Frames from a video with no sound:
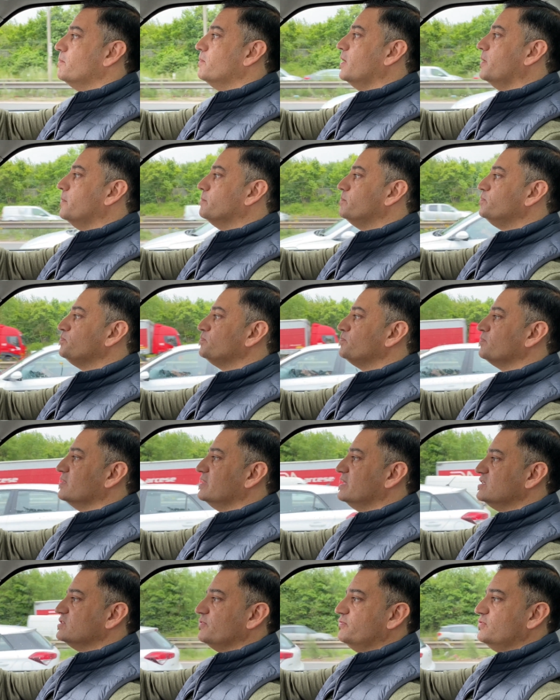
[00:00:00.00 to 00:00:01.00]

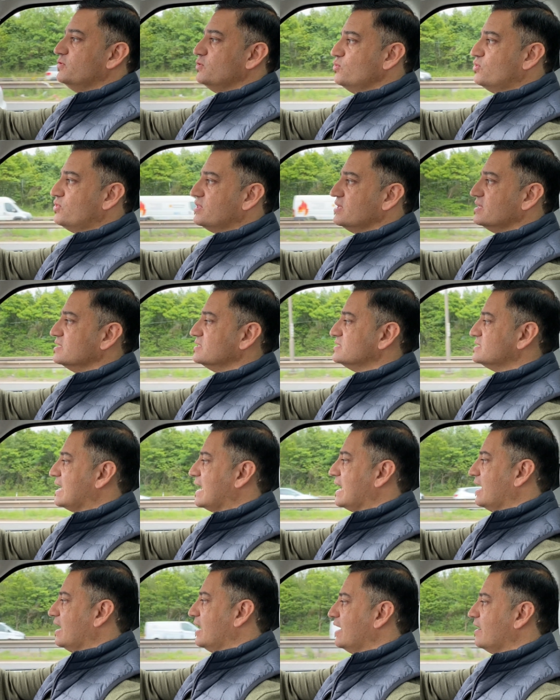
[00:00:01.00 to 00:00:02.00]
but there's a few things
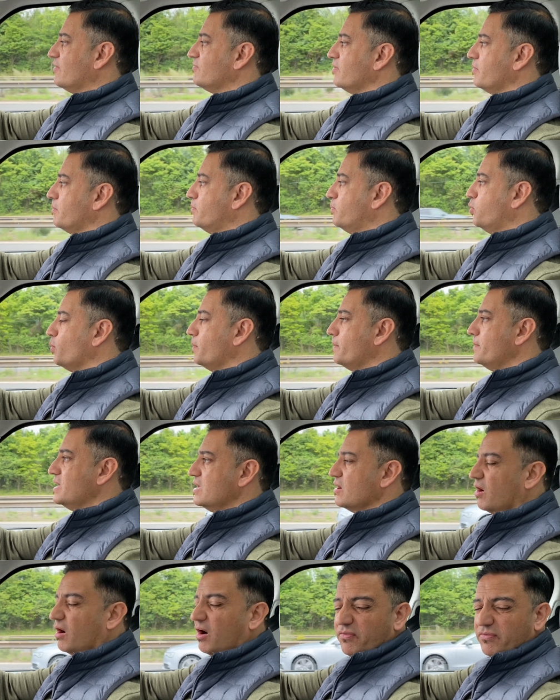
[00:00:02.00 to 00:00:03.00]
that have put
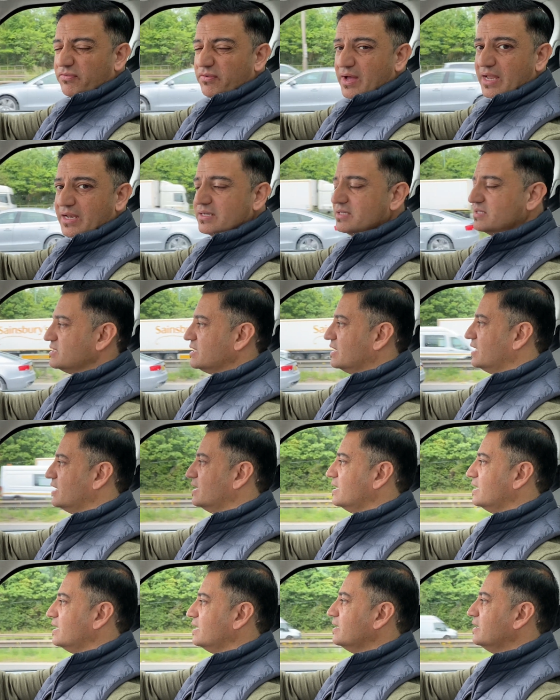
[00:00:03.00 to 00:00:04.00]
me off and
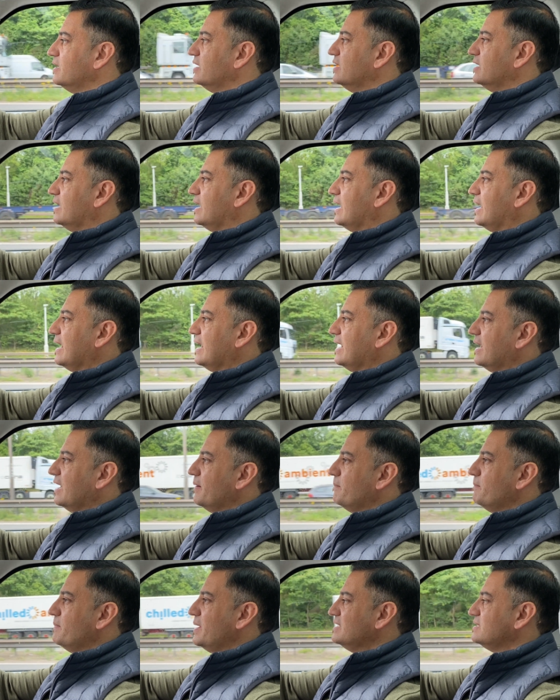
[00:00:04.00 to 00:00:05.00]
uh,
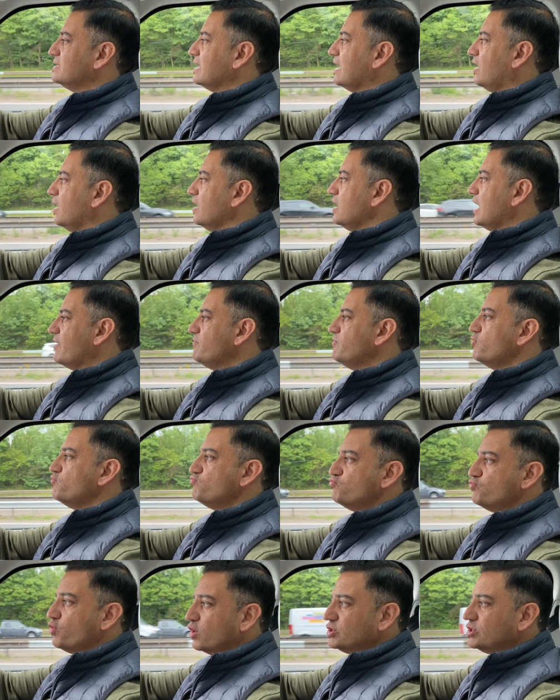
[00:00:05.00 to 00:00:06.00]
Uh, meant that I
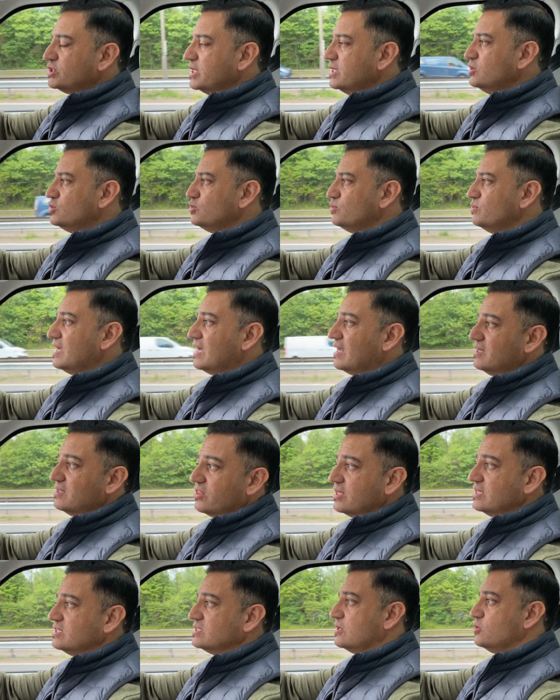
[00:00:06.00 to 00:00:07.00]
haven't rushed into it,
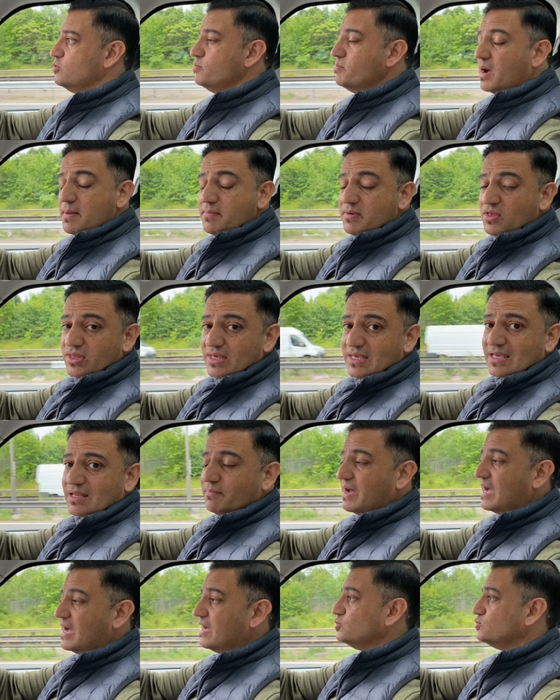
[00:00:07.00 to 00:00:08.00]
and things that you may be
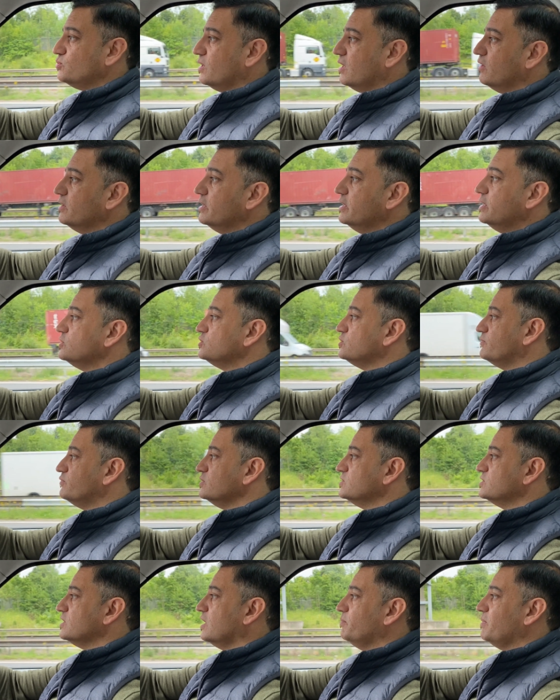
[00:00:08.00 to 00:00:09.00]
thinking about as well. So
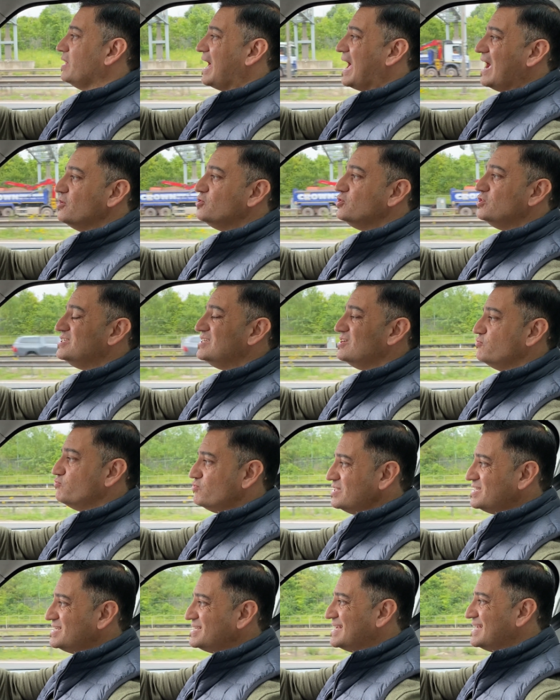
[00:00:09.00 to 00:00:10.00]
for example, how do you
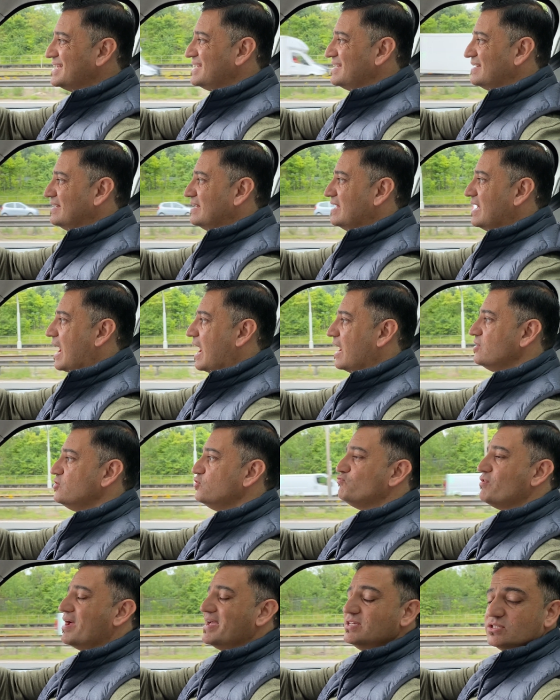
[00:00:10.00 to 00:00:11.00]
de-risk it? How do
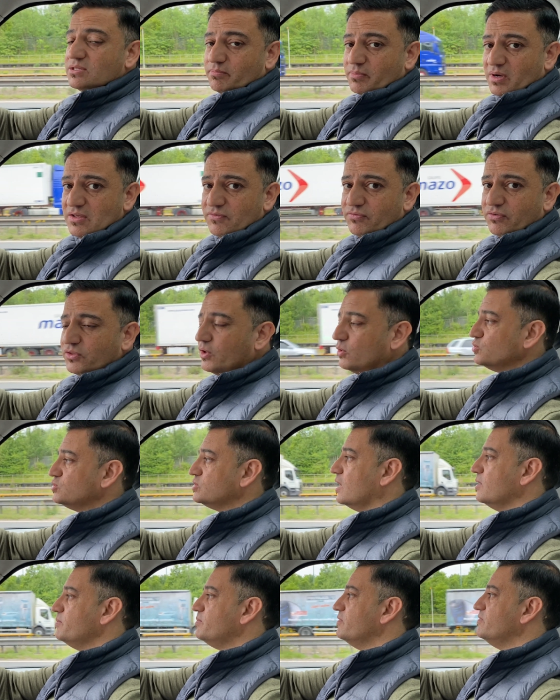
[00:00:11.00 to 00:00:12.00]
you raise the money for those
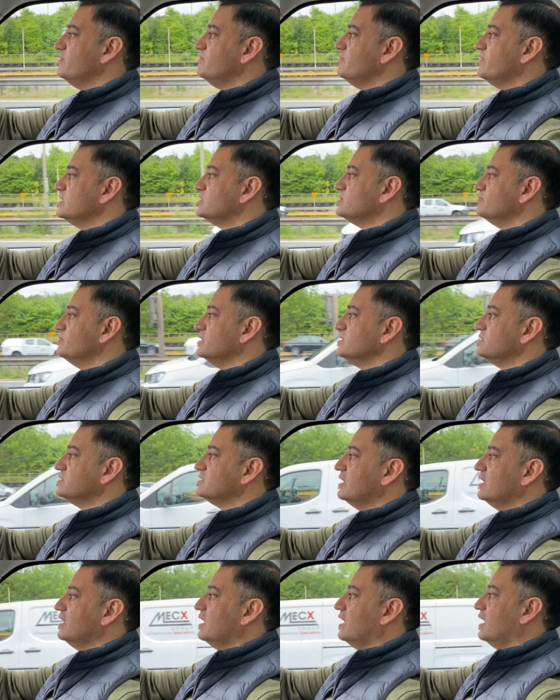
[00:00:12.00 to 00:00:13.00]
type of investments?
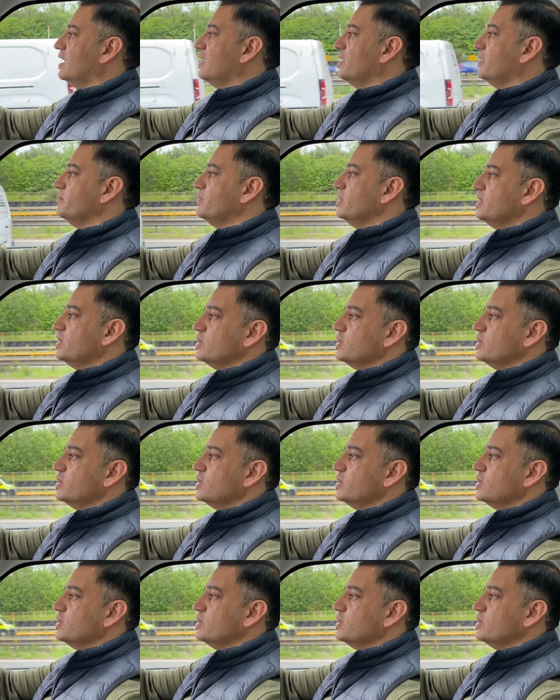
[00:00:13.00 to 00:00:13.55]
Um,